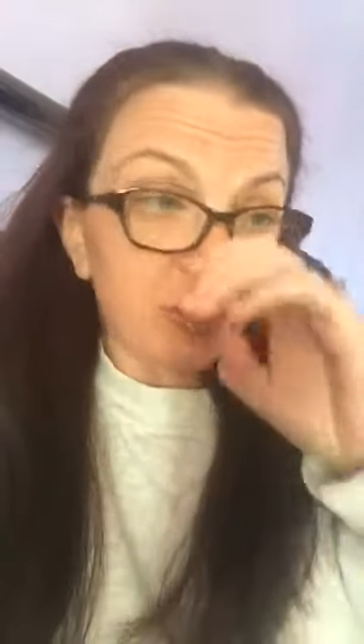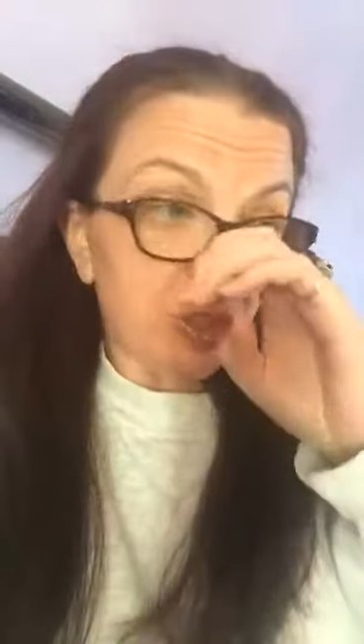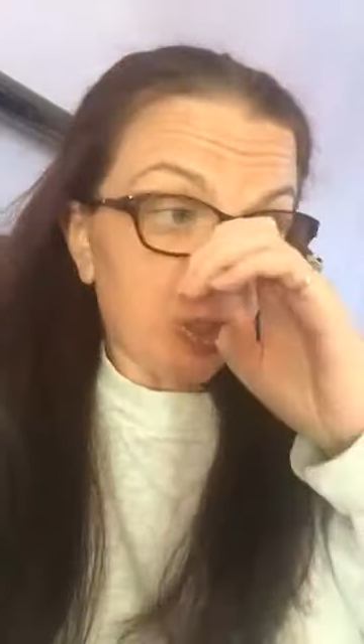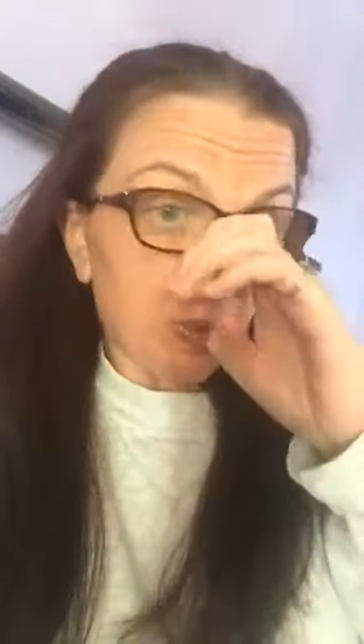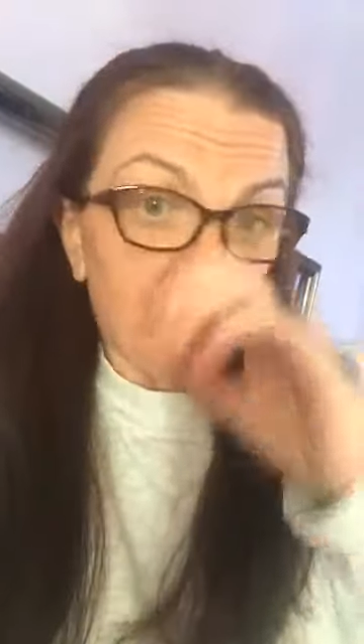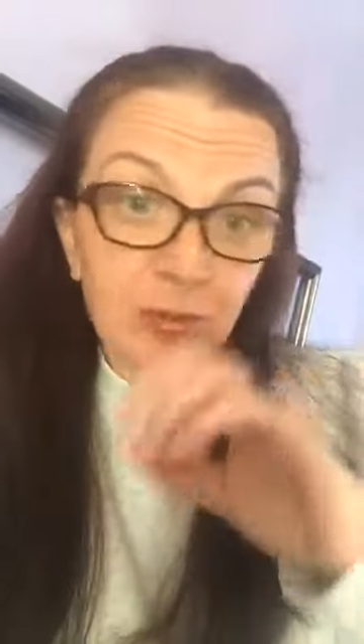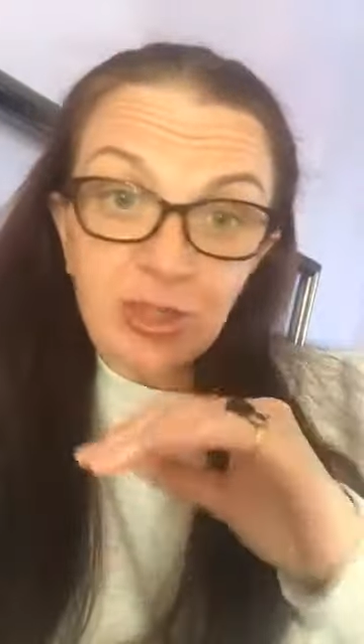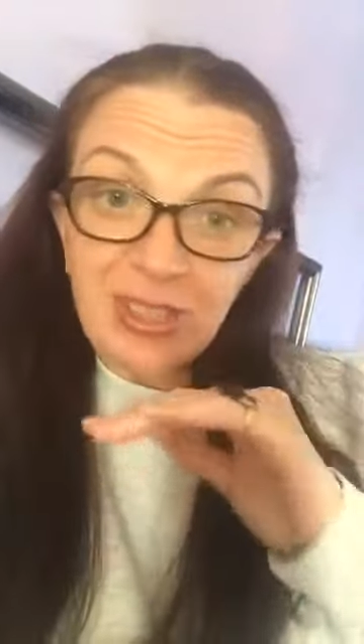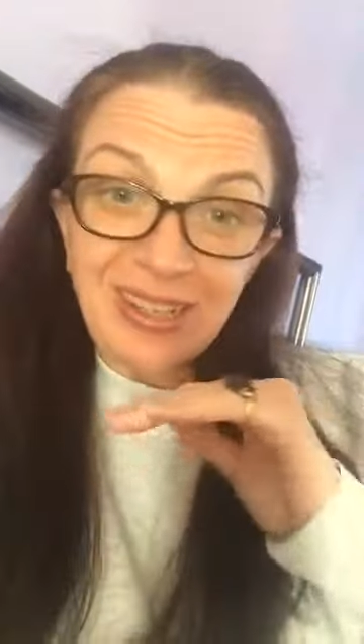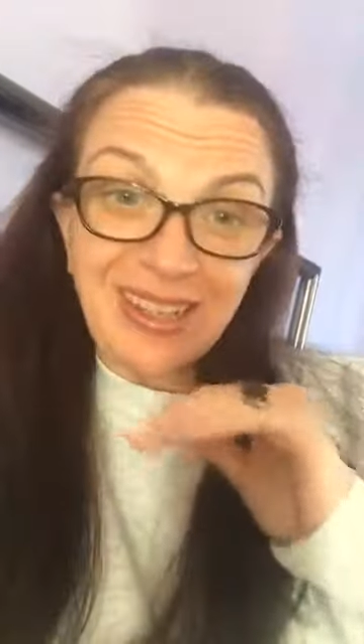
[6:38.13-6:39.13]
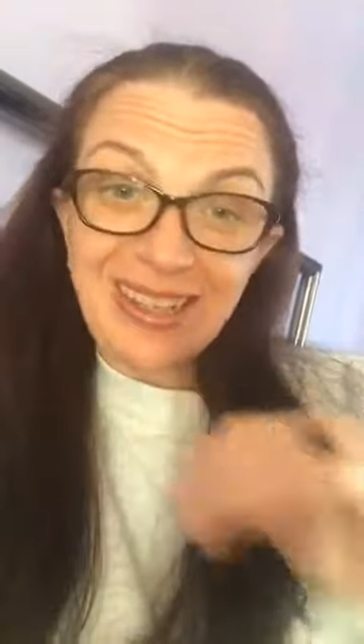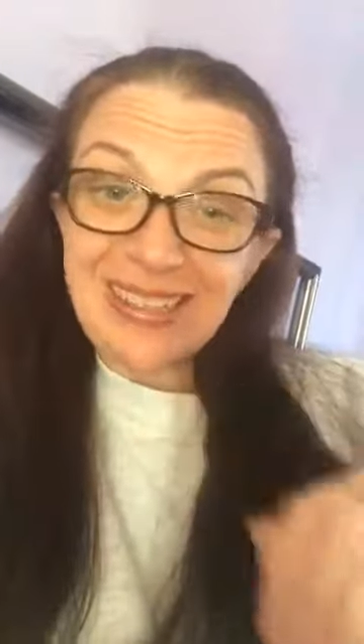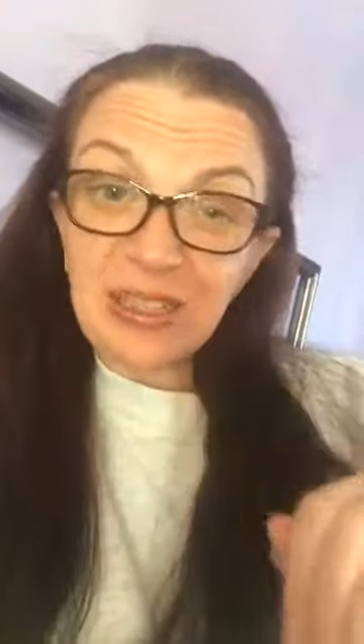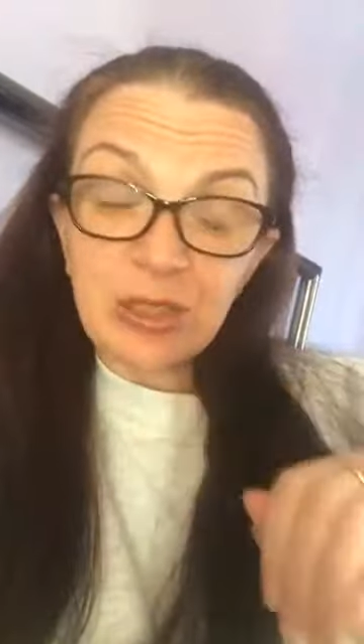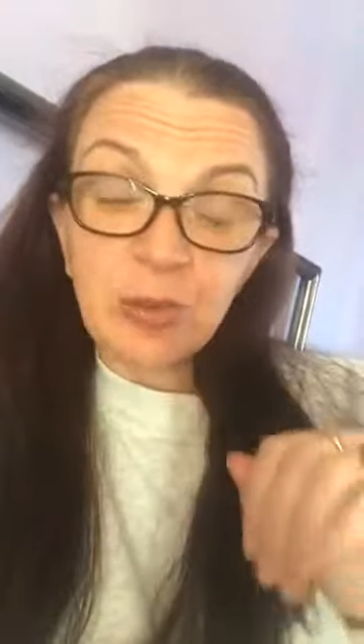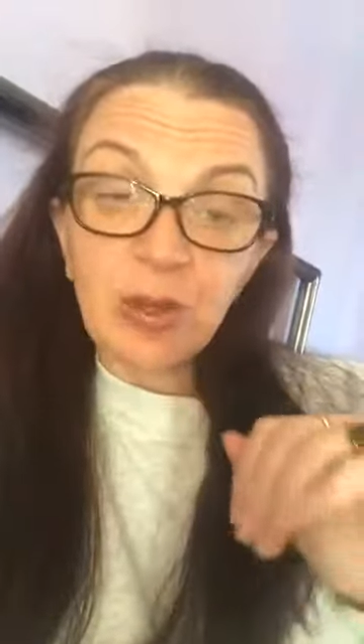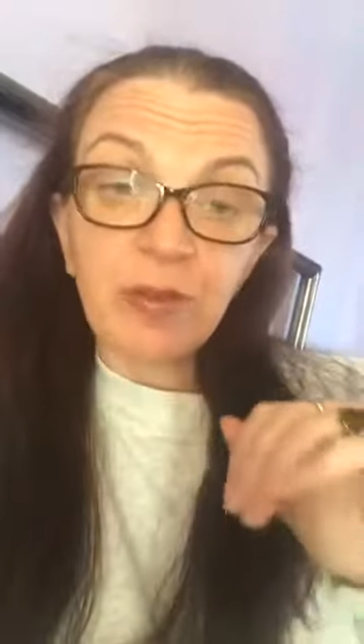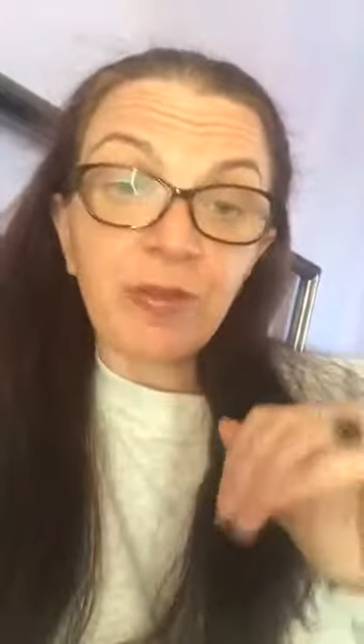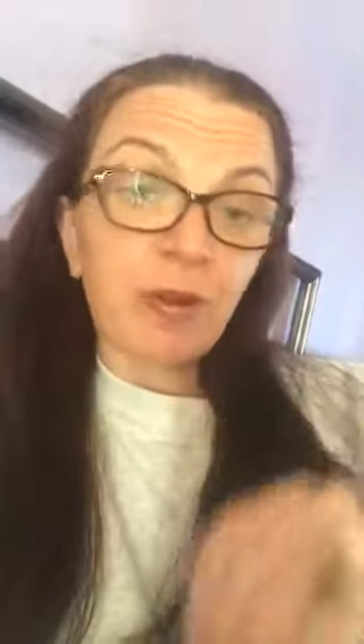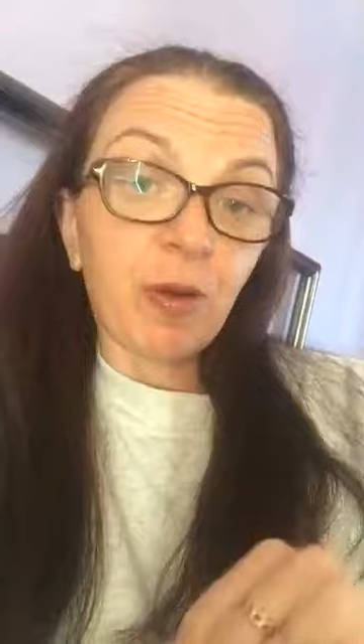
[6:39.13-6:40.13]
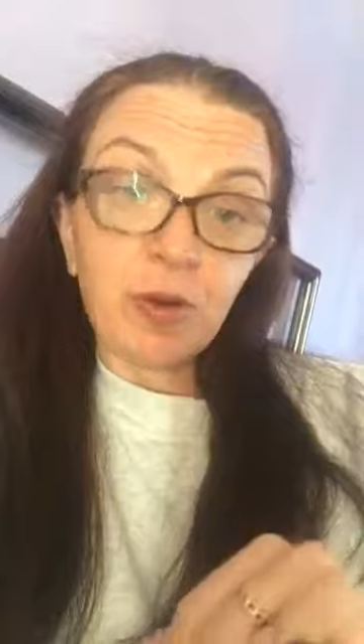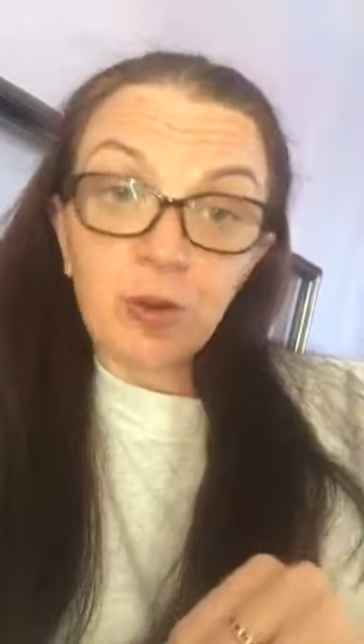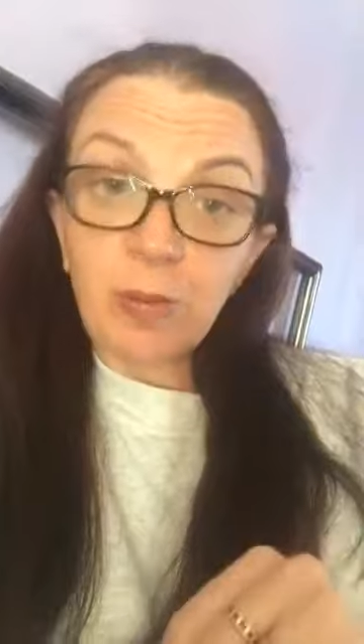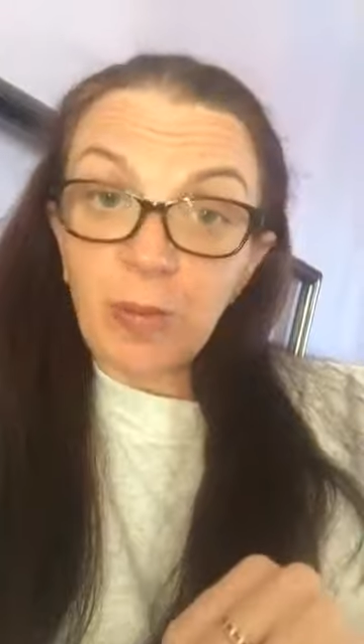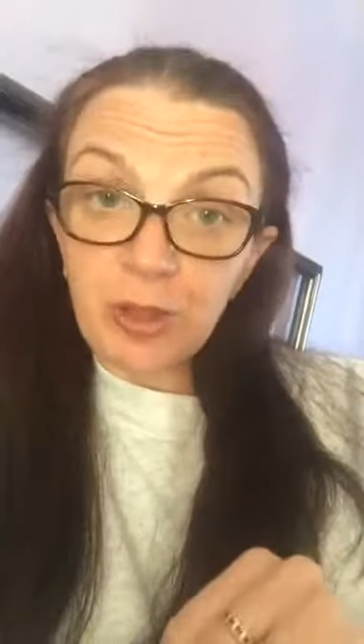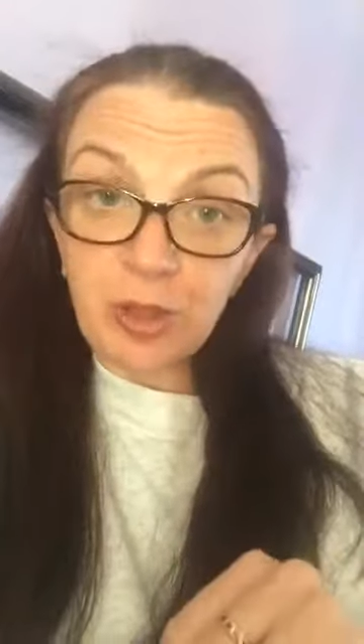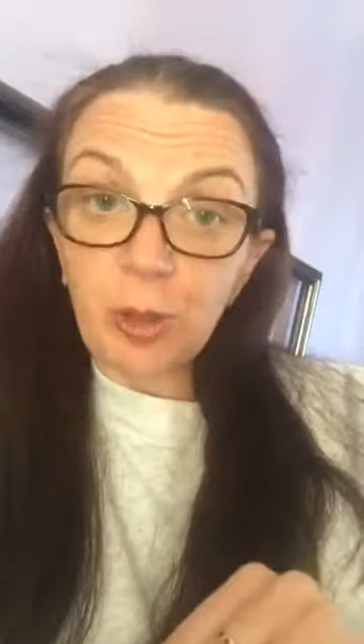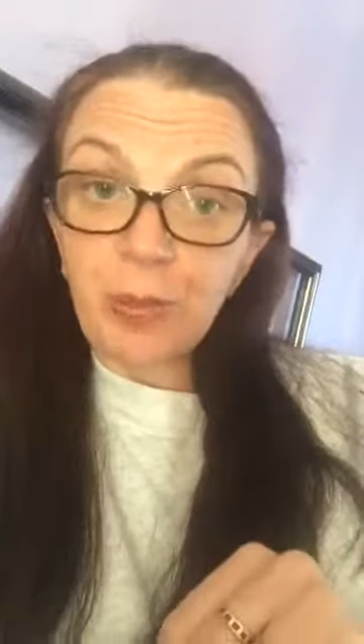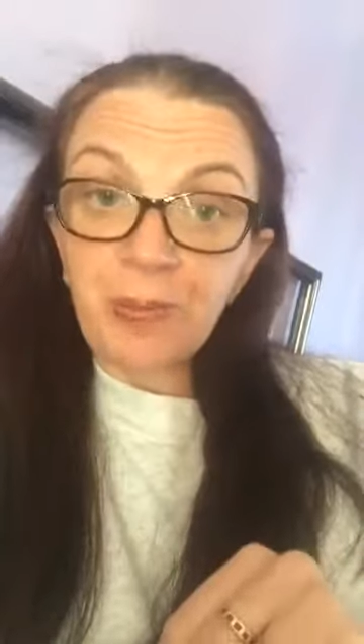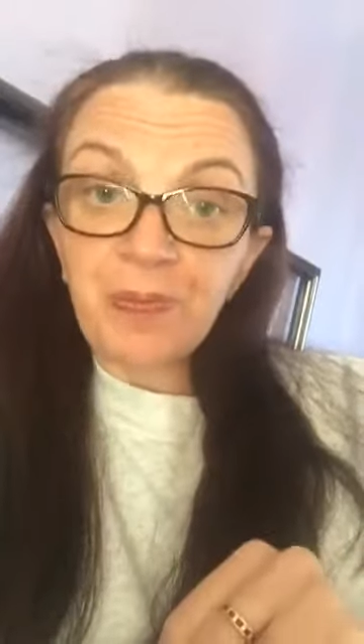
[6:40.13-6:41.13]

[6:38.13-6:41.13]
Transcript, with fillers: do you know what, I'm just going to get it done so I can focus on my job.